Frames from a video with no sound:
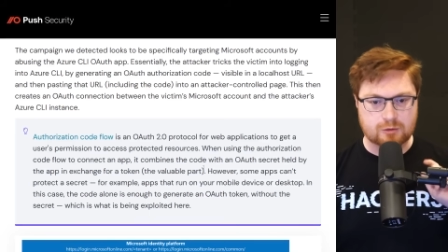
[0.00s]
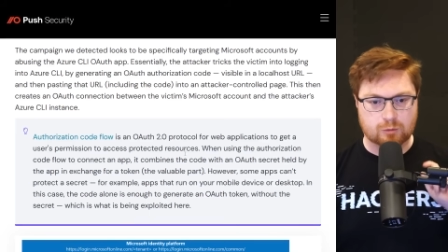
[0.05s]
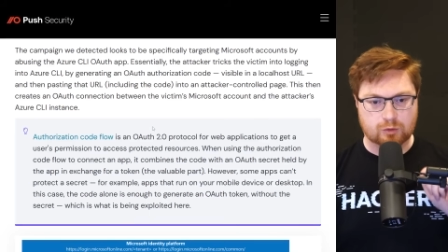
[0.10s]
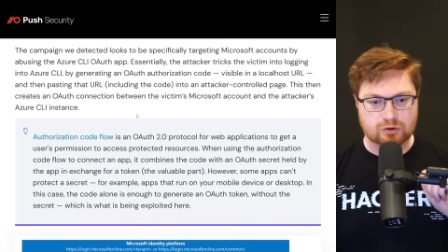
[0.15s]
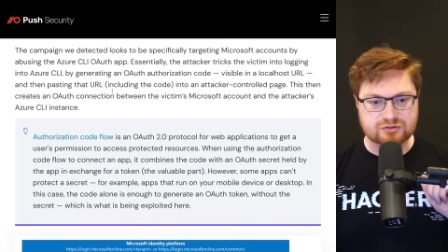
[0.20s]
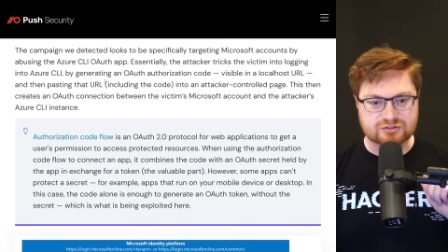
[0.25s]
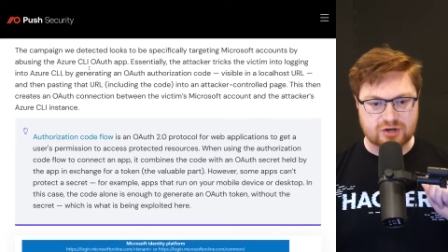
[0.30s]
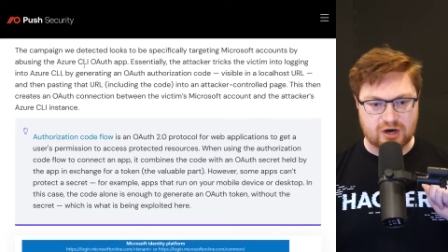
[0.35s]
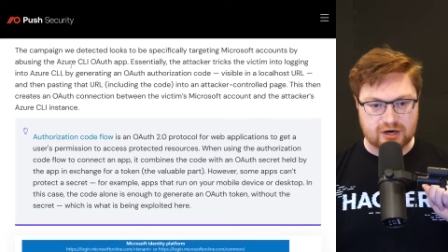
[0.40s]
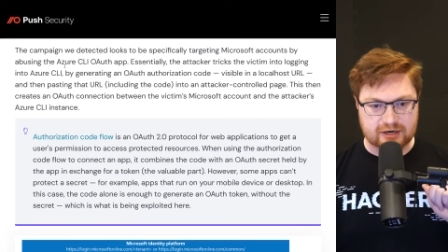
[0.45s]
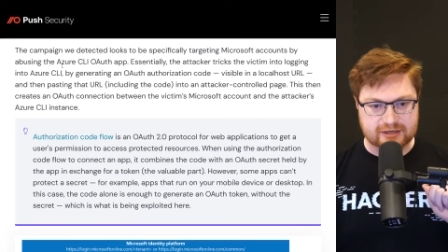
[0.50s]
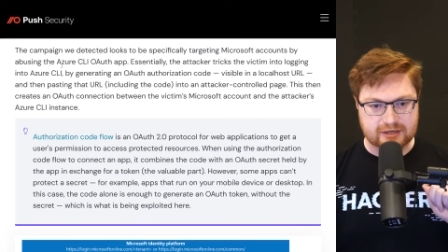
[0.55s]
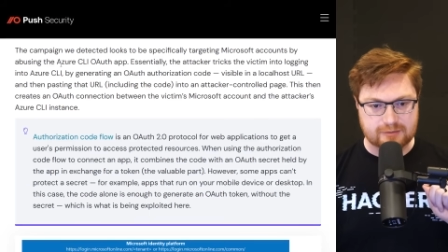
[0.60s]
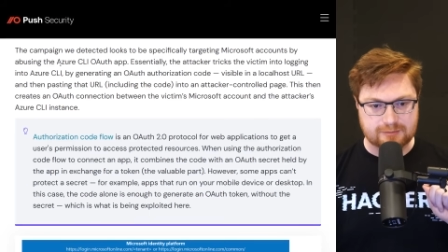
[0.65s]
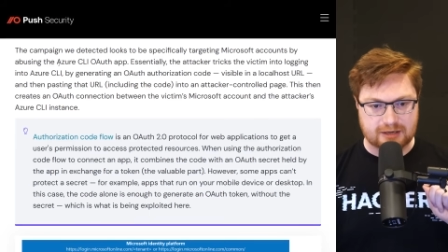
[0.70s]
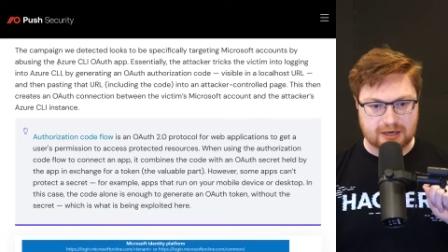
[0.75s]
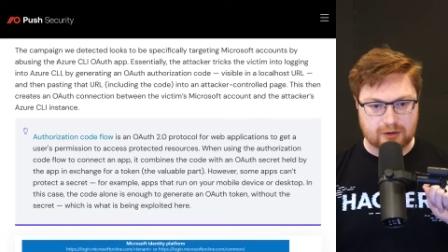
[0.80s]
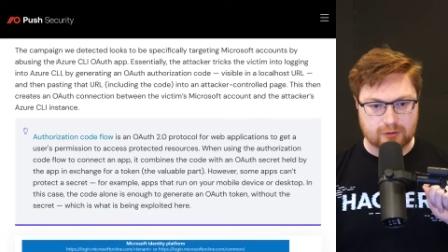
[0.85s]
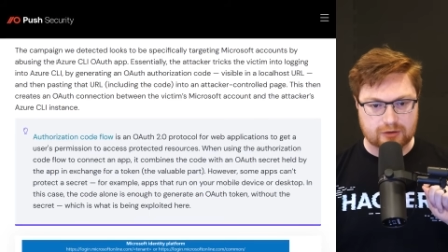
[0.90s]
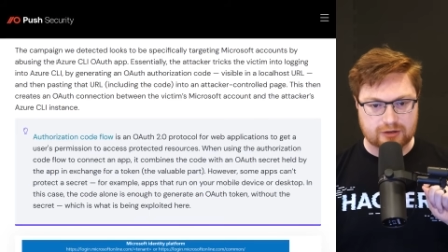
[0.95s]
We're talking
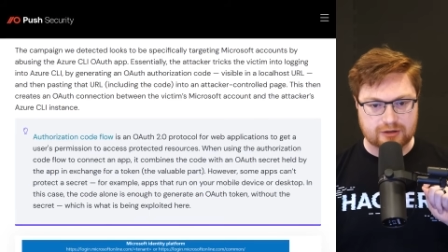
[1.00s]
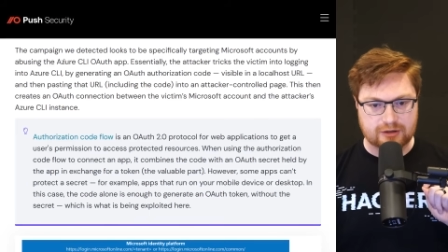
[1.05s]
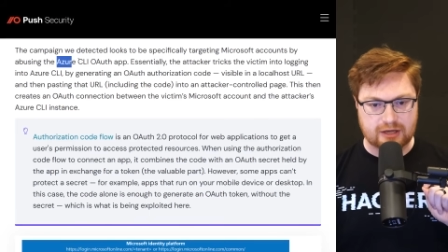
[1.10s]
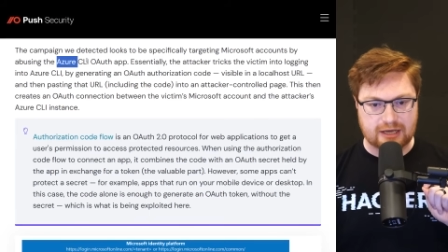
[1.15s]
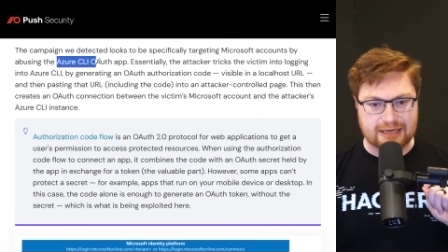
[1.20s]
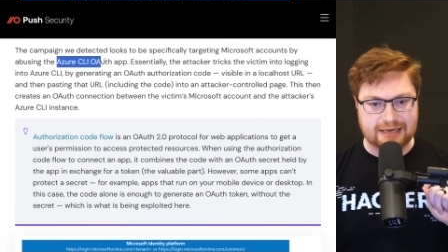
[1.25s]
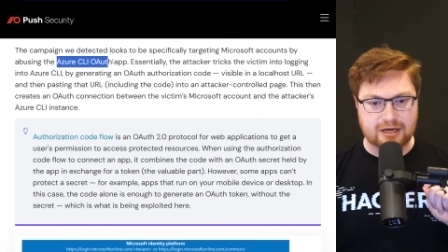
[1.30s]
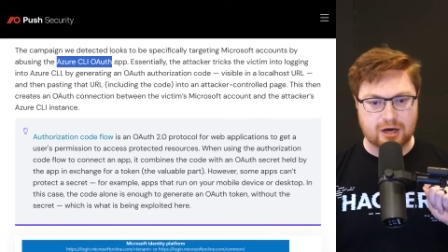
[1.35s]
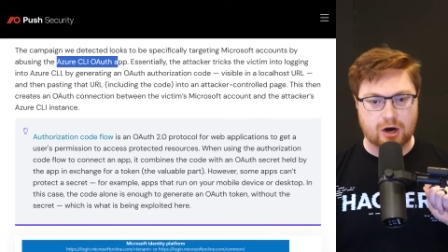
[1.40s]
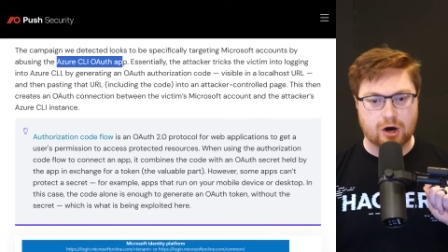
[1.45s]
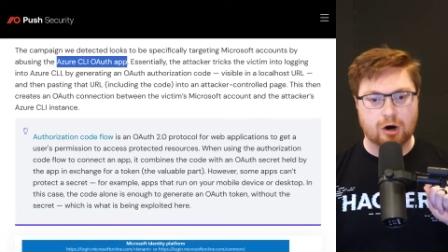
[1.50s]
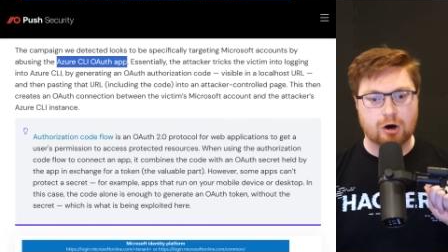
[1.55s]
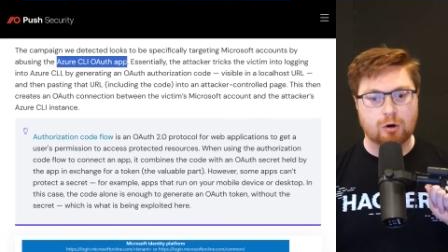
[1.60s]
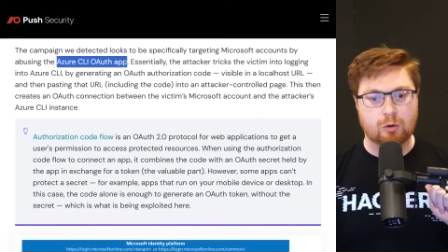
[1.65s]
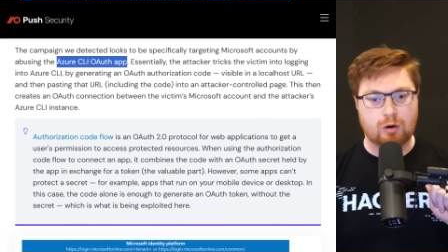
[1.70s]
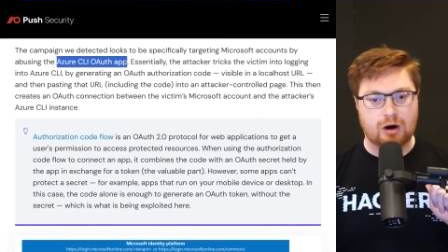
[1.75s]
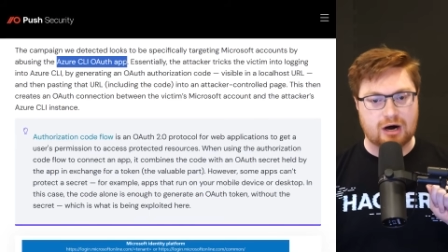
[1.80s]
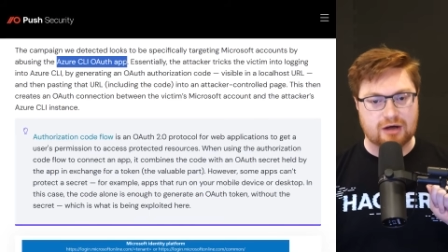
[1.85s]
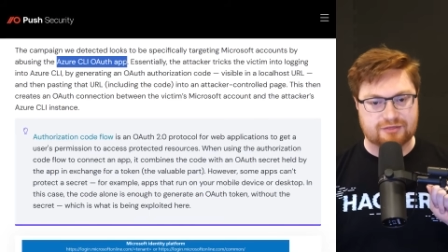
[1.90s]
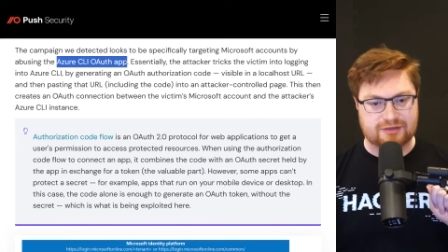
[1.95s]
about an
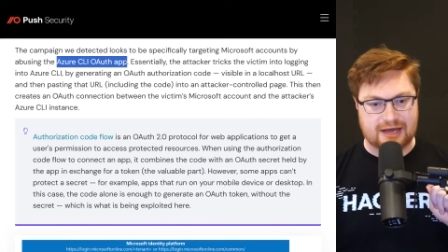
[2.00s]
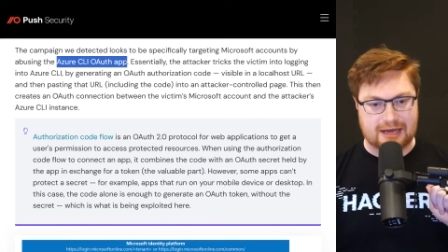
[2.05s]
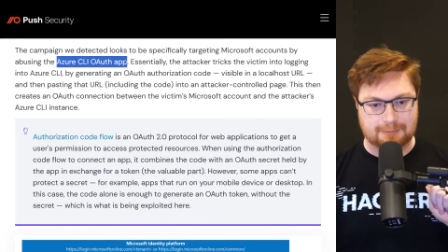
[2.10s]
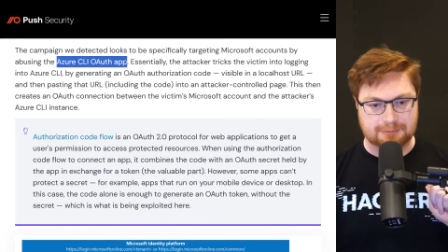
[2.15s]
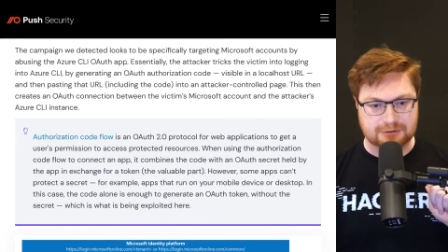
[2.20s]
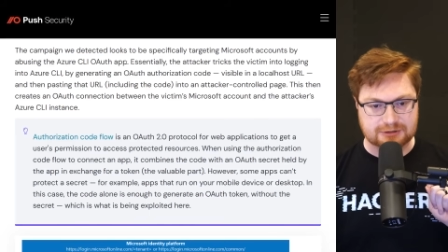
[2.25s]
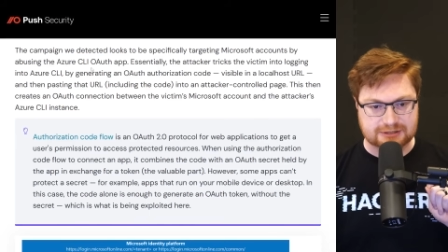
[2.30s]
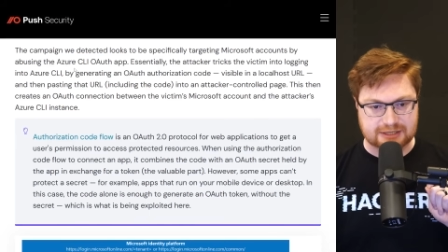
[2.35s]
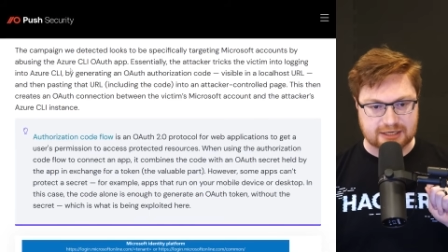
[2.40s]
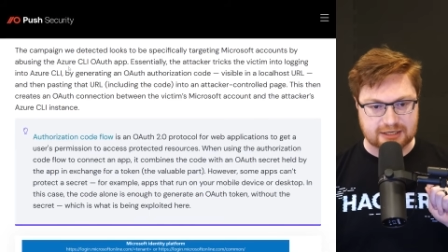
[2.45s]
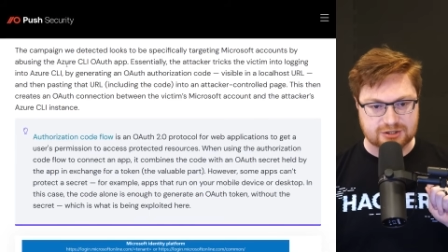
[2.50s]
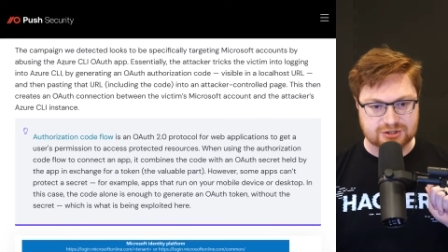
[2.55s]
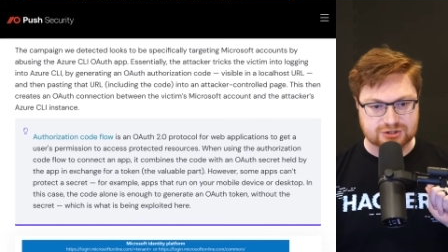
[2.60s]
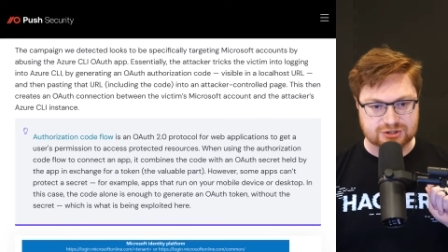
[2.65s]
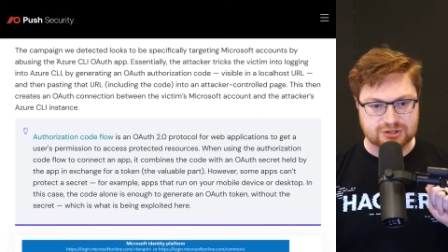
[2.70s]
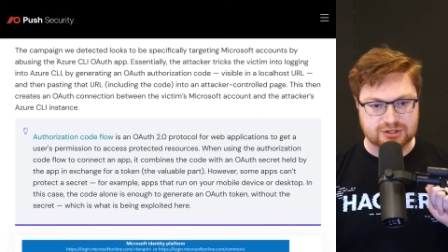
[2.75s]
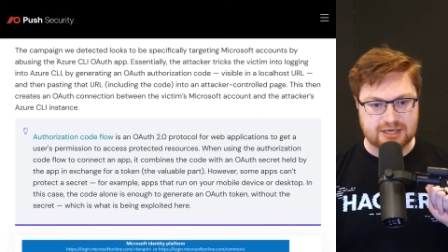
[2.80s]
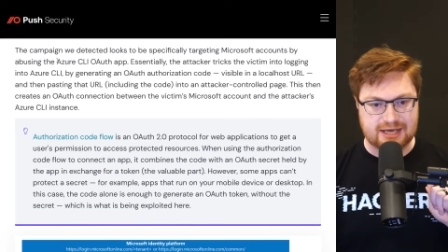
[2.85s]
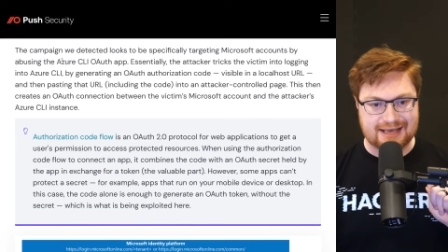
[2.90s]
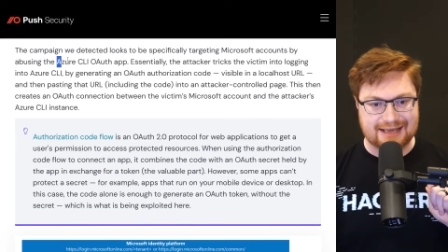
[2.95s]
OAuth
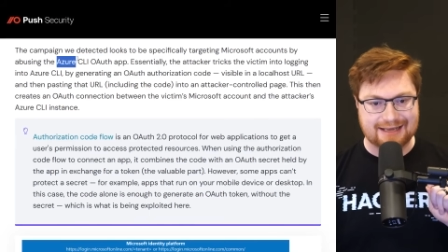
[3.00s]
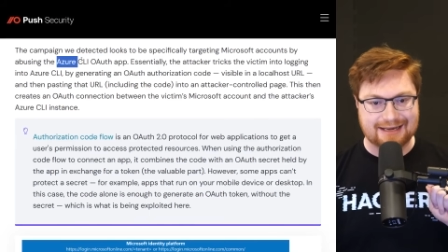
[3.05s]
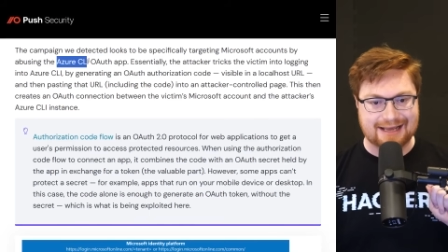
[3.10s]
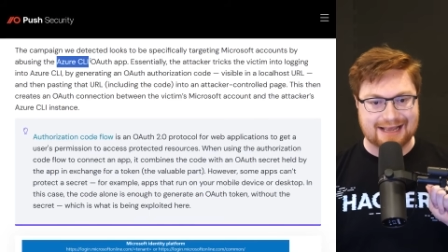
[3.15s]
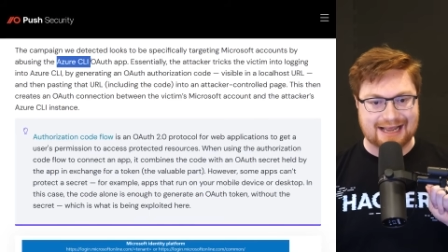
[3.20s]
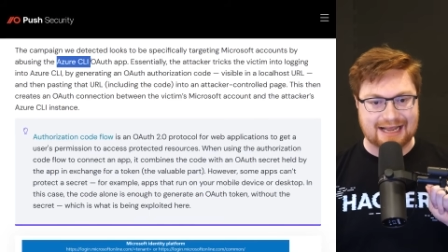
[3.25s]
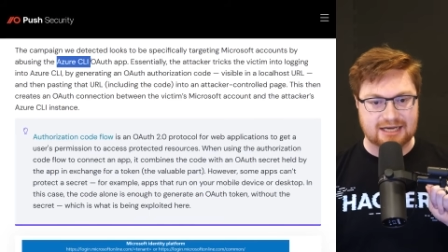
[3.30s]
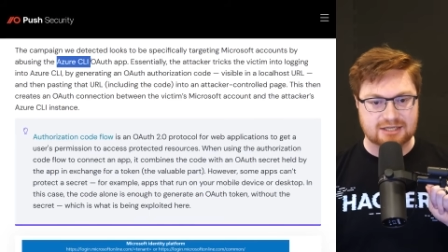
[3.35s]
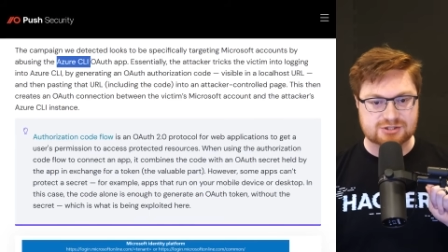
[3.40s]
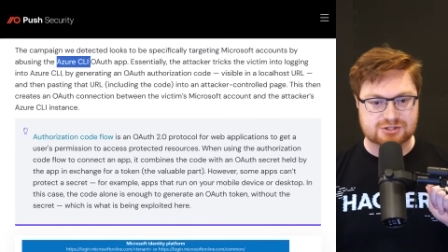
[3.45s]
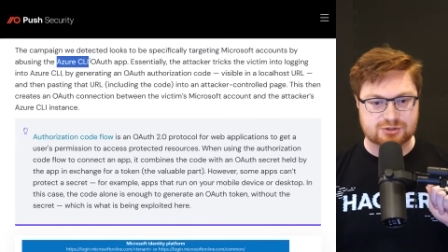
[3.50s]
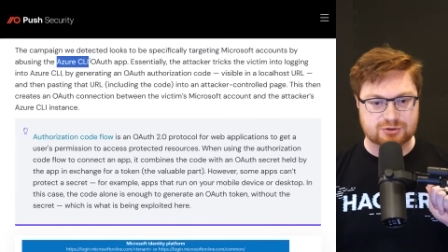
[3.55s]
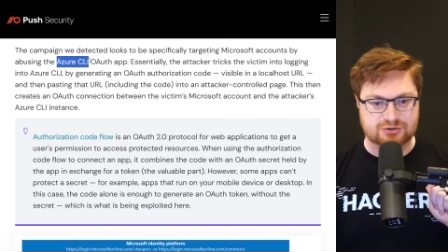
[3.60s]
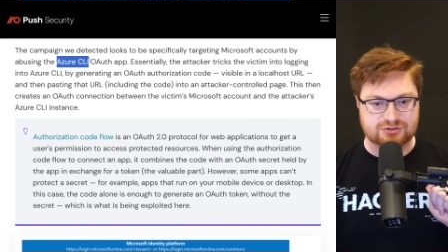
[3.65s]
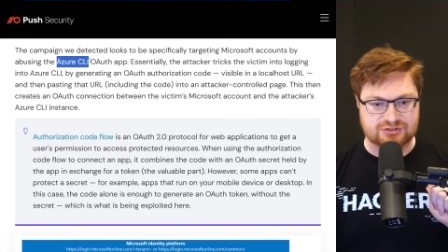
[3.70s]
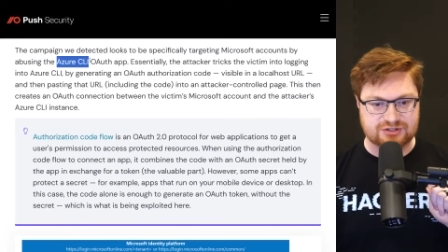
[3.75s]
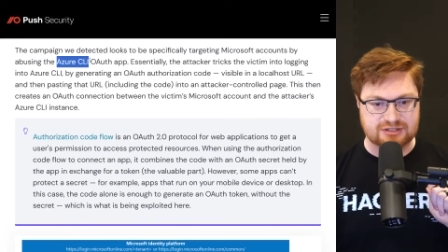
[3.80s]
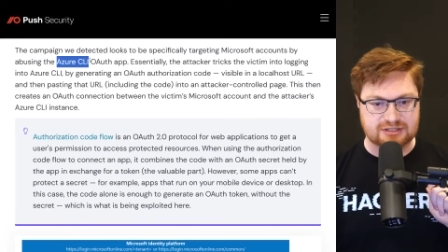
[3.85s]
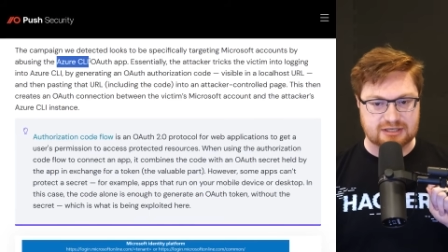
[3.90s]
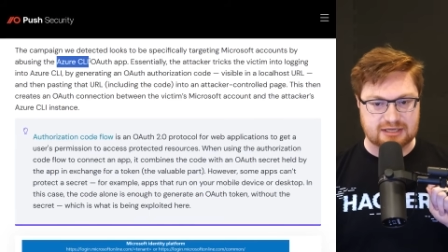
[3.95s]
application, and Azure
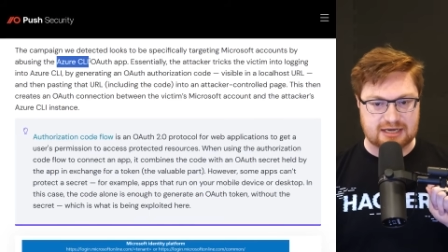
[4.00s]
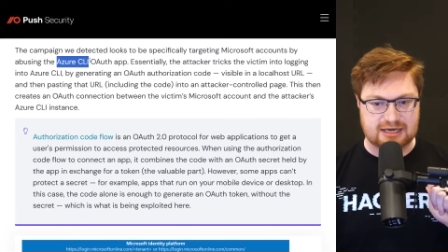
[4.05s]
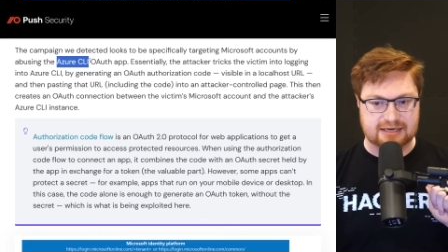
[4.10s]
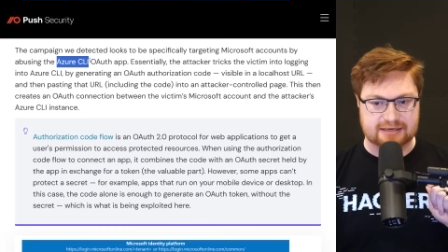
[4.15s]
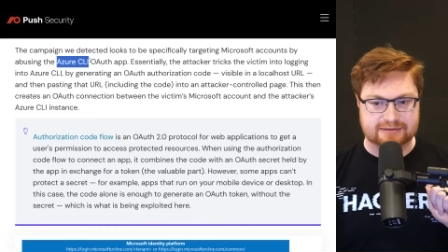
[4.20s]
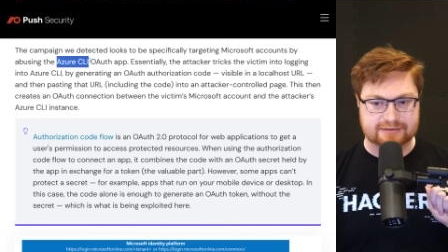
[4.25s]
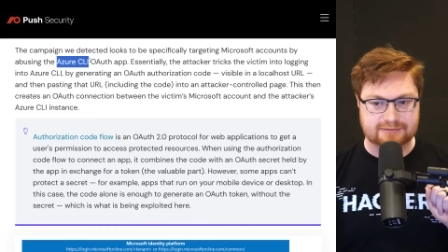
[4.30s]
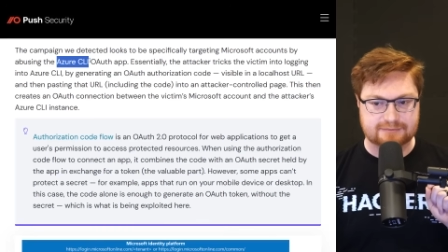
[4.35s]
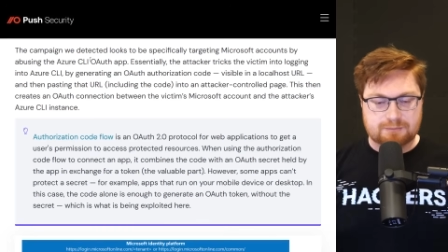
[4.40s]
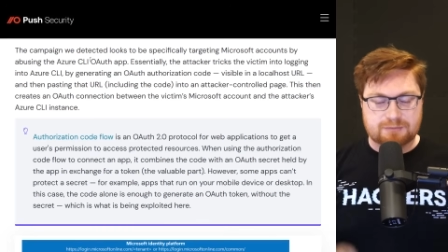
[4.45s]
C L I.